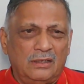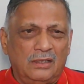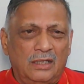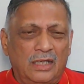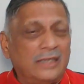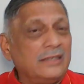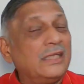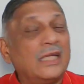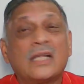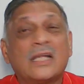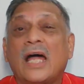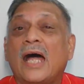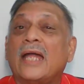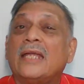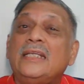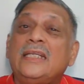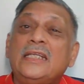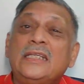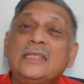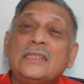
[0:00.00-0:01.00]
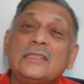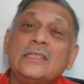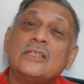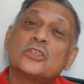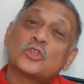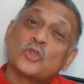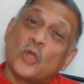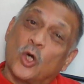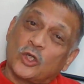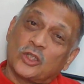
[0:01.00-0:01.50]
And they are highly
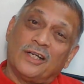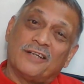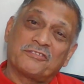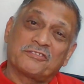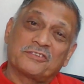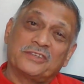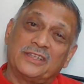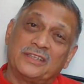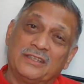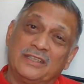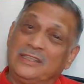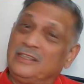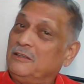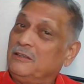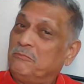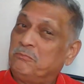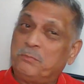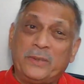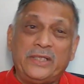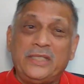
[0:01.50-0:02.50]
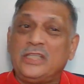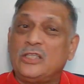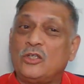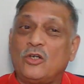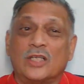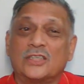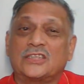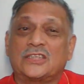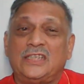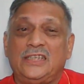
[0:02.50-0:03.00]
sought after and they're pretty
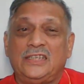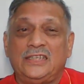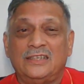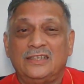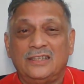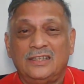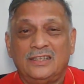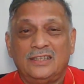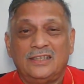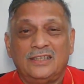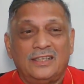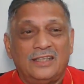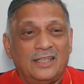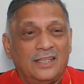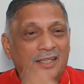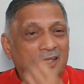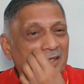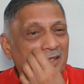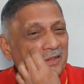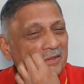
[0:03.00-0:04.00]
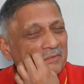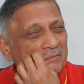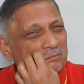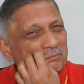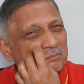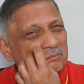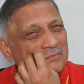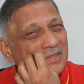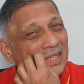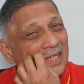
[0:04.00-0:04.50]
costly.
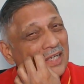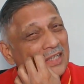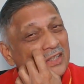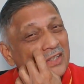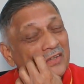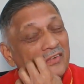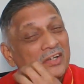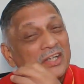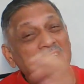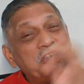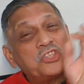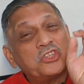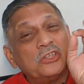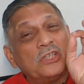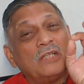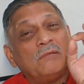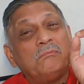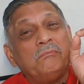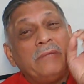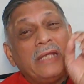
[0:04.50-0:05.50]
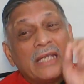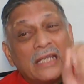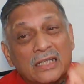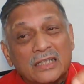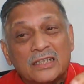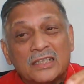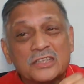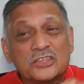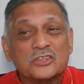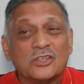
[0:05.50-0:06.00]
There are traditional
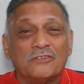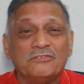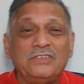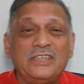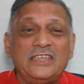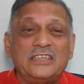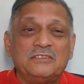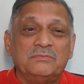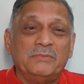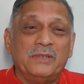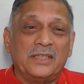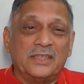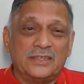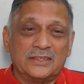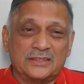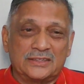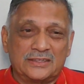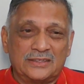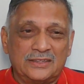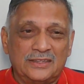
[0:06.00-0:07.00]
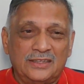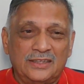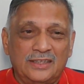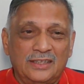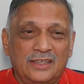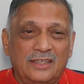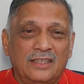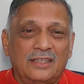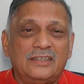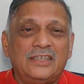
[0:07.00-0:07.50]
makers of these mirrors.
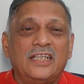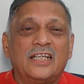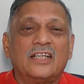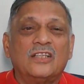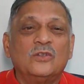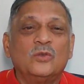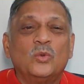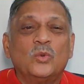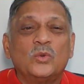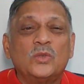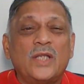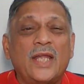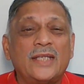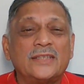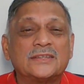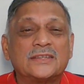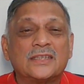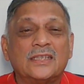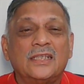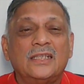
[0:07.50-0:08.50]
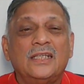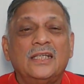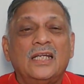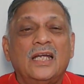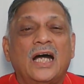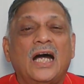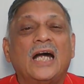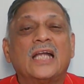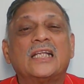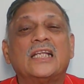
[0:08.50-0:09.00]
They are known as
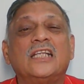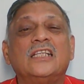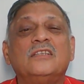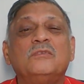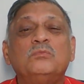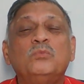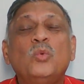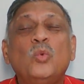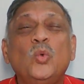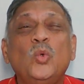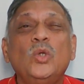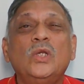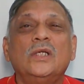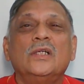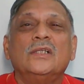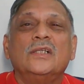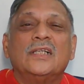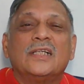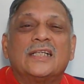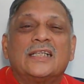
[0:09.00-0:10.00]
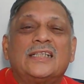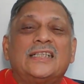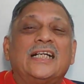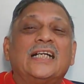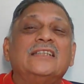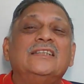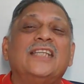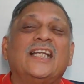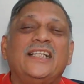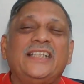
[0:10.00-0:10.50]
Aranmul
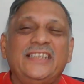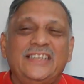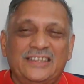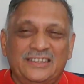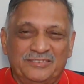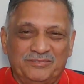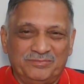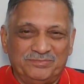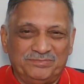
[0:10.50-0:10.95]
Kannadi.